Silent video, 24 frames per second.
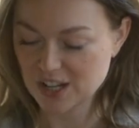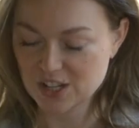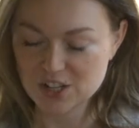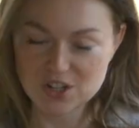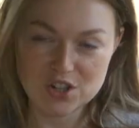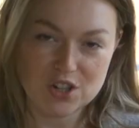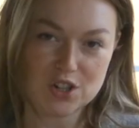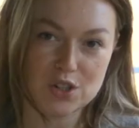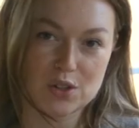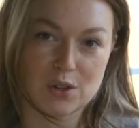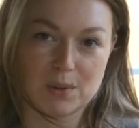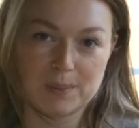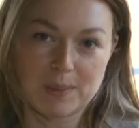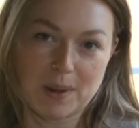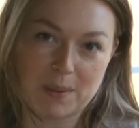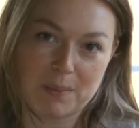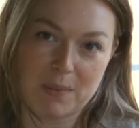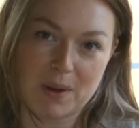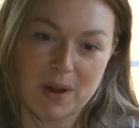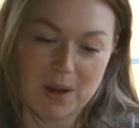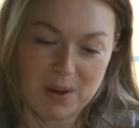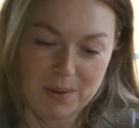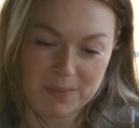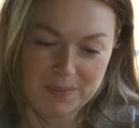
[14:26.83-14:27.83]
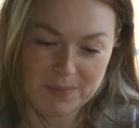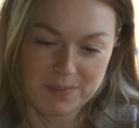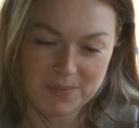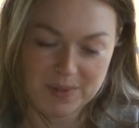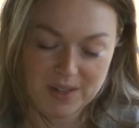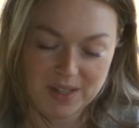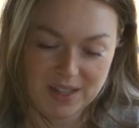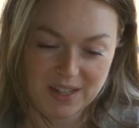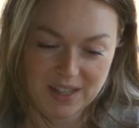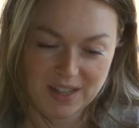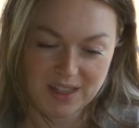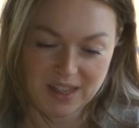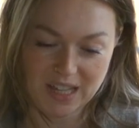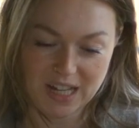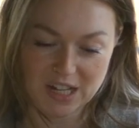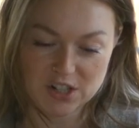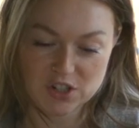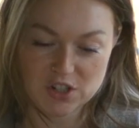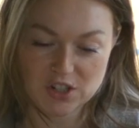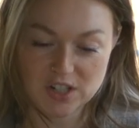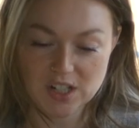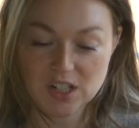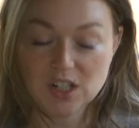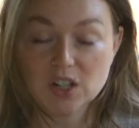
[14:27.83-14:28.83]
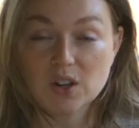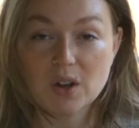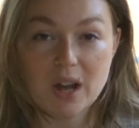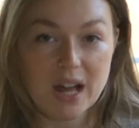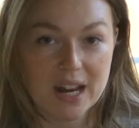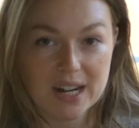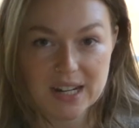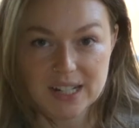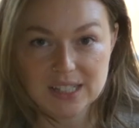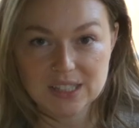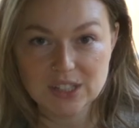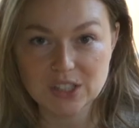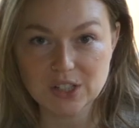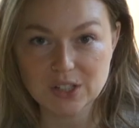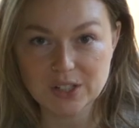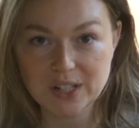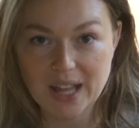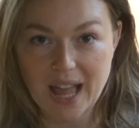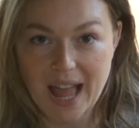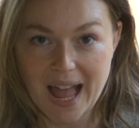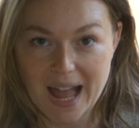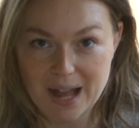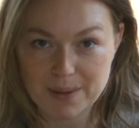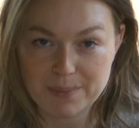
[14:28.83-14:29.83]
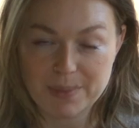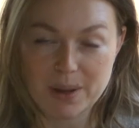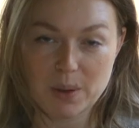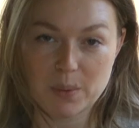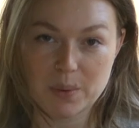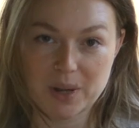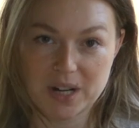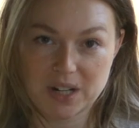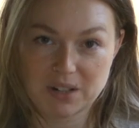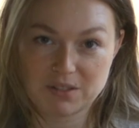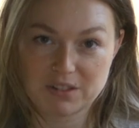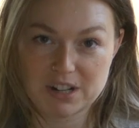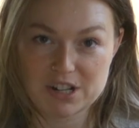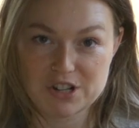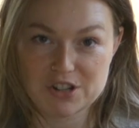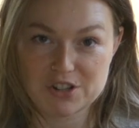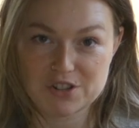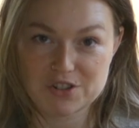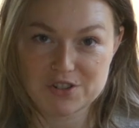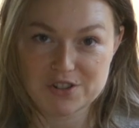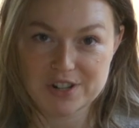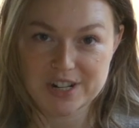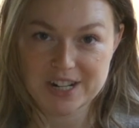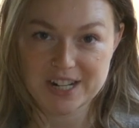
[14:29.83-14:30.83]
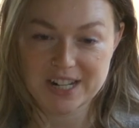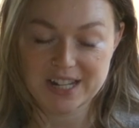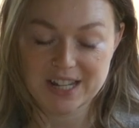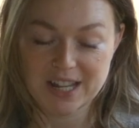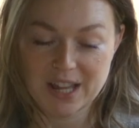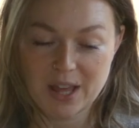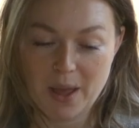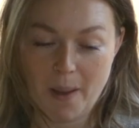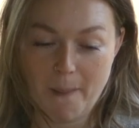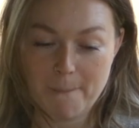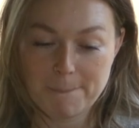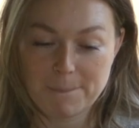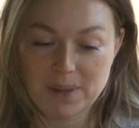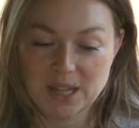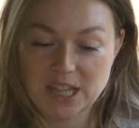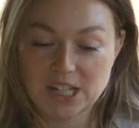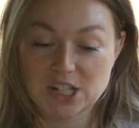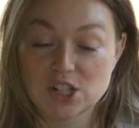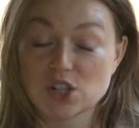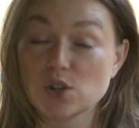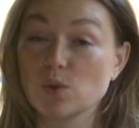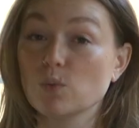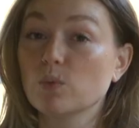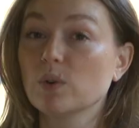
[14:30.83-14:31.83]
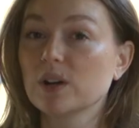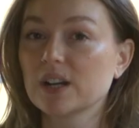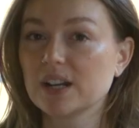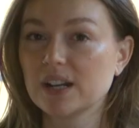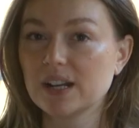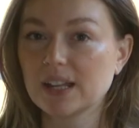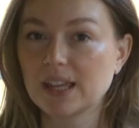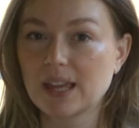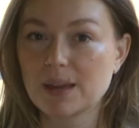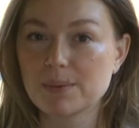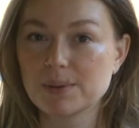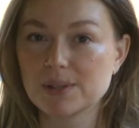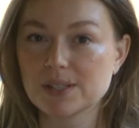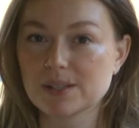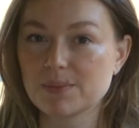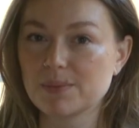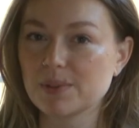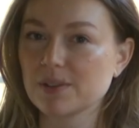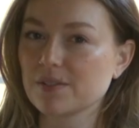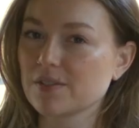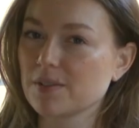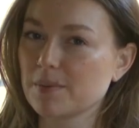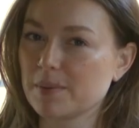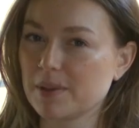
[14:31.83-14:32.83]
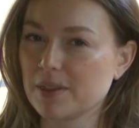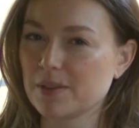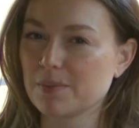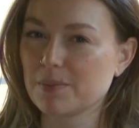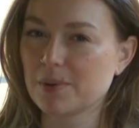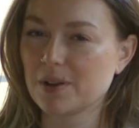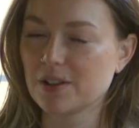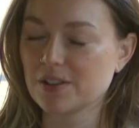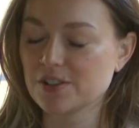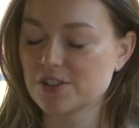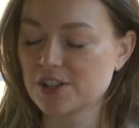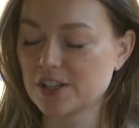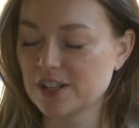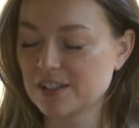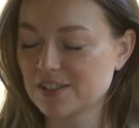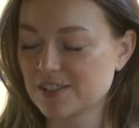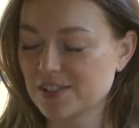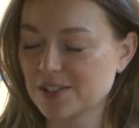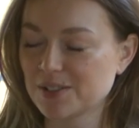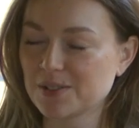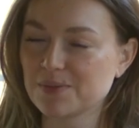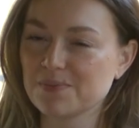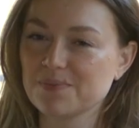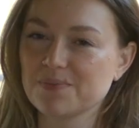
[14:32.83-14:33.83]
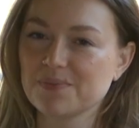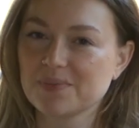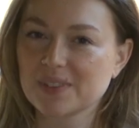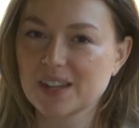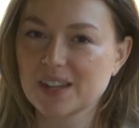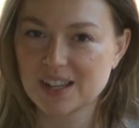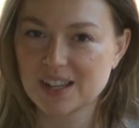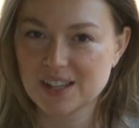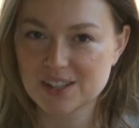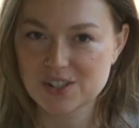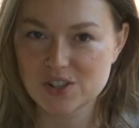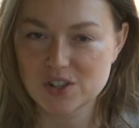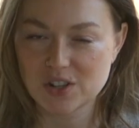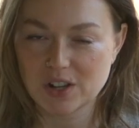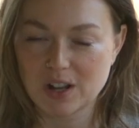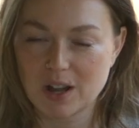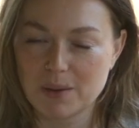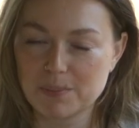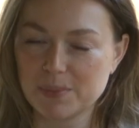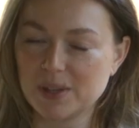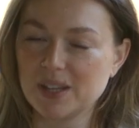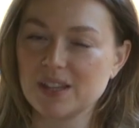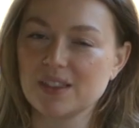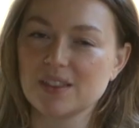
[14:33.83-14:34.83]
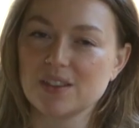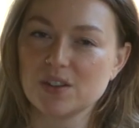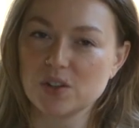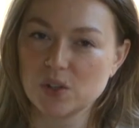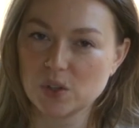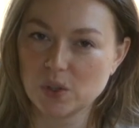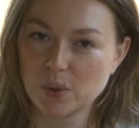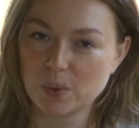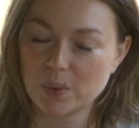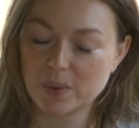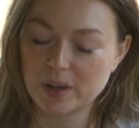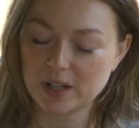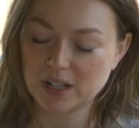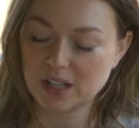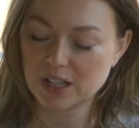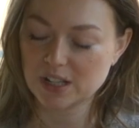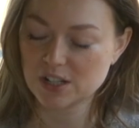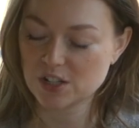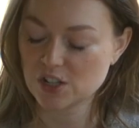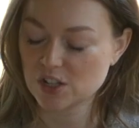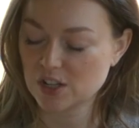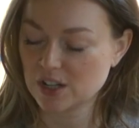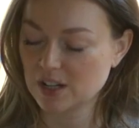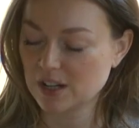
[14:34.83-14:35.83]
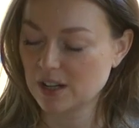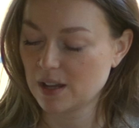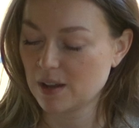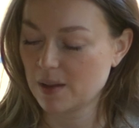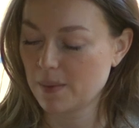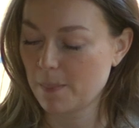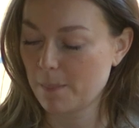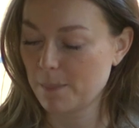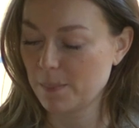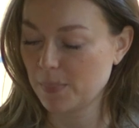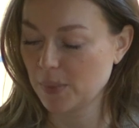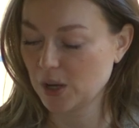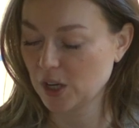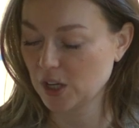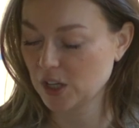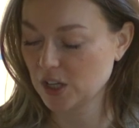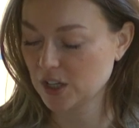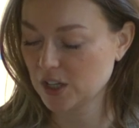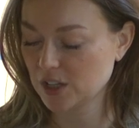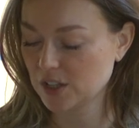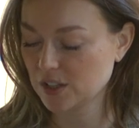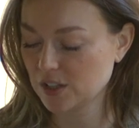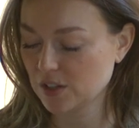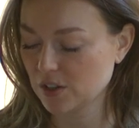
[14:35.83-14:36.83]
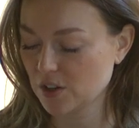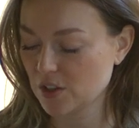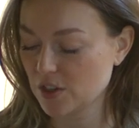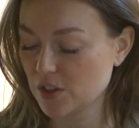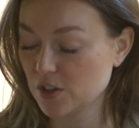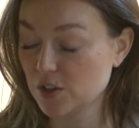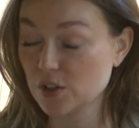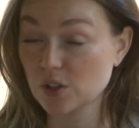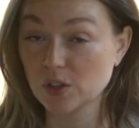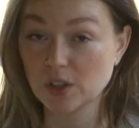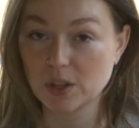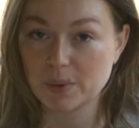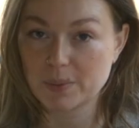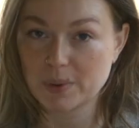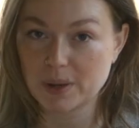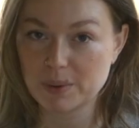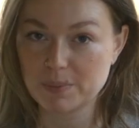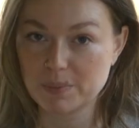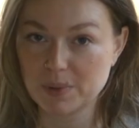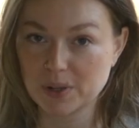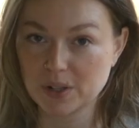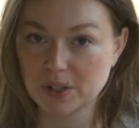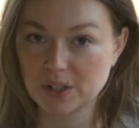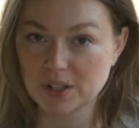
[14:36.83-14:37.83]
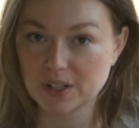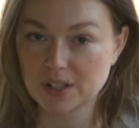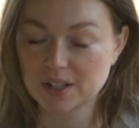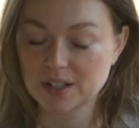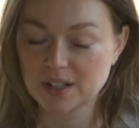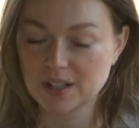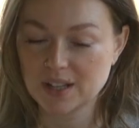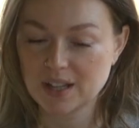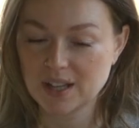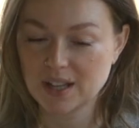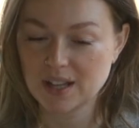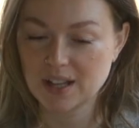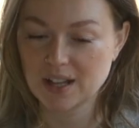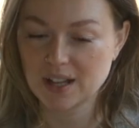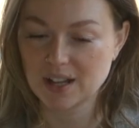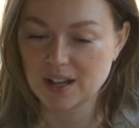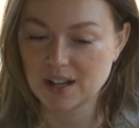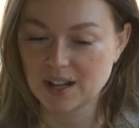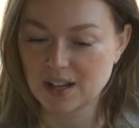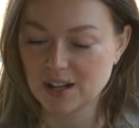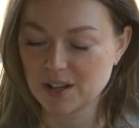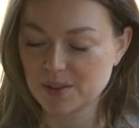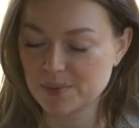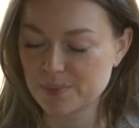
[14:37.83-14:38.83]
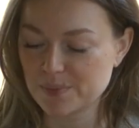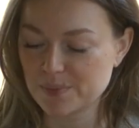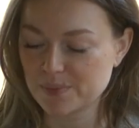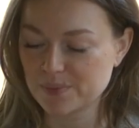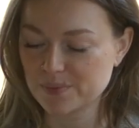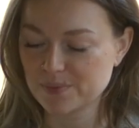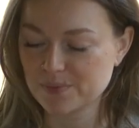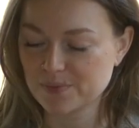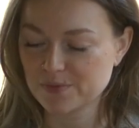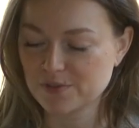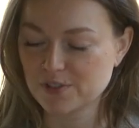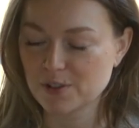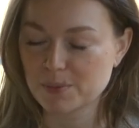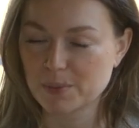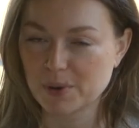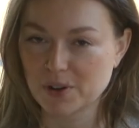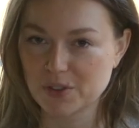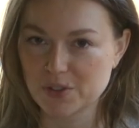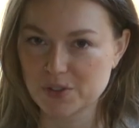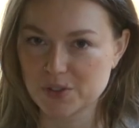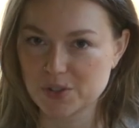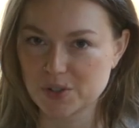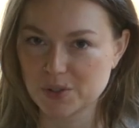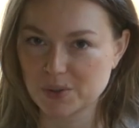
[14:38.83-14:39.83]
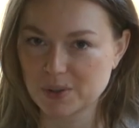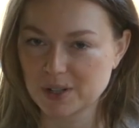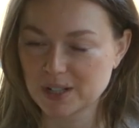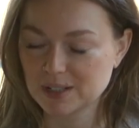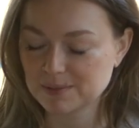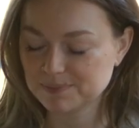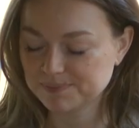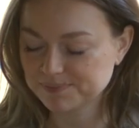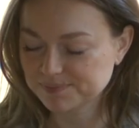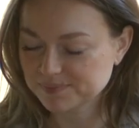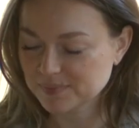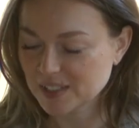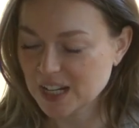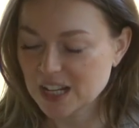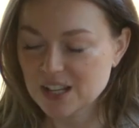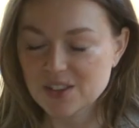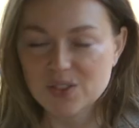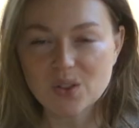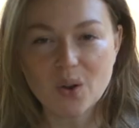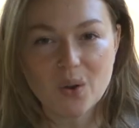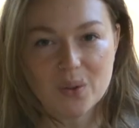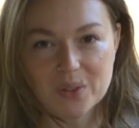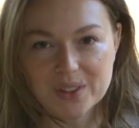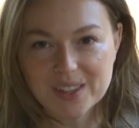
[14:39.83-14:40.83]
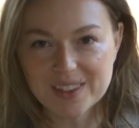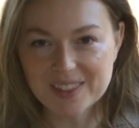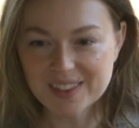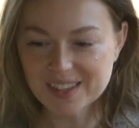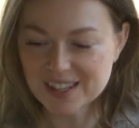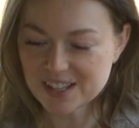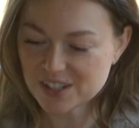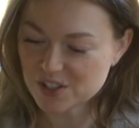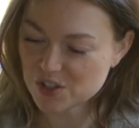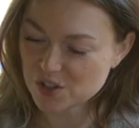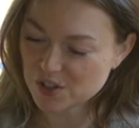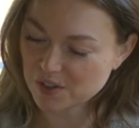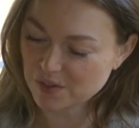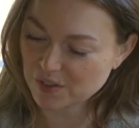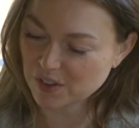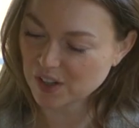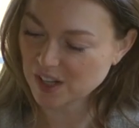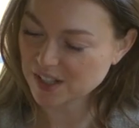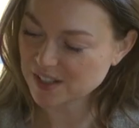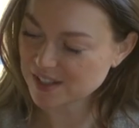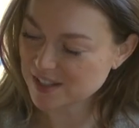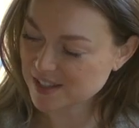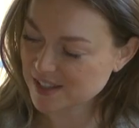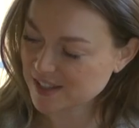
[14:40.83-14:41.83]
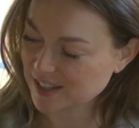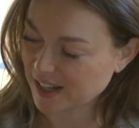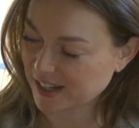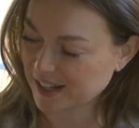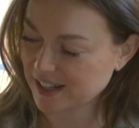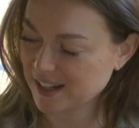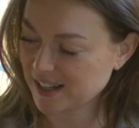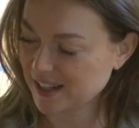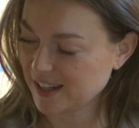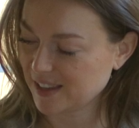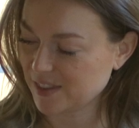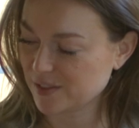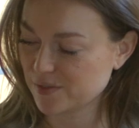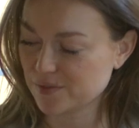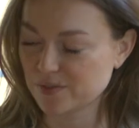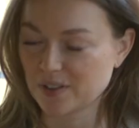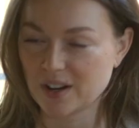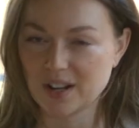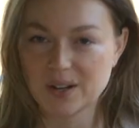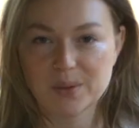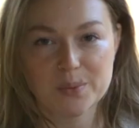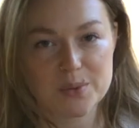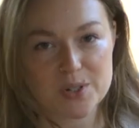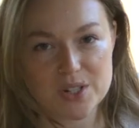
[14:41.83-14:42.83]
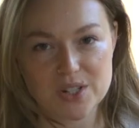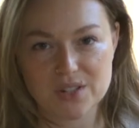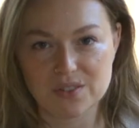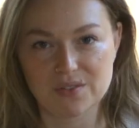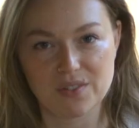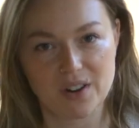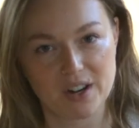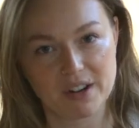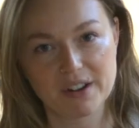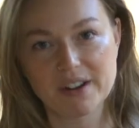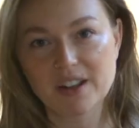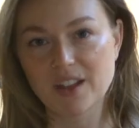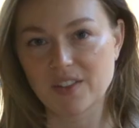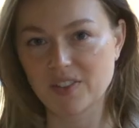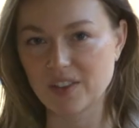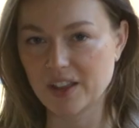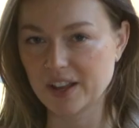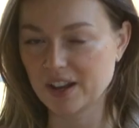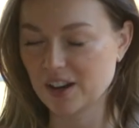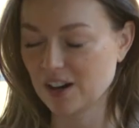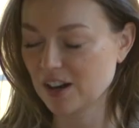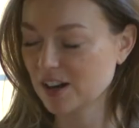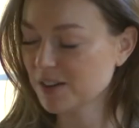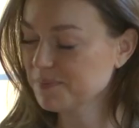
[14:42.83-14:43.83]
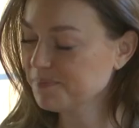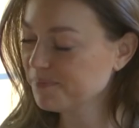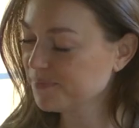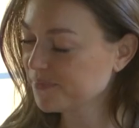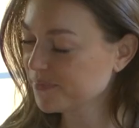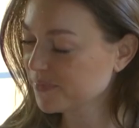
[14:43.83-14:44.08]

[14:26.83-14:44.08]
She told my mom that she didn't know how to look at my wedding registry, but that she wanted to get me something from Anthropologie. So she got me the Newlywed Kitchen book, or the Newlywed book from Martha Stewart. The only thing is she forgot to sign it in the front, which is very unlike her.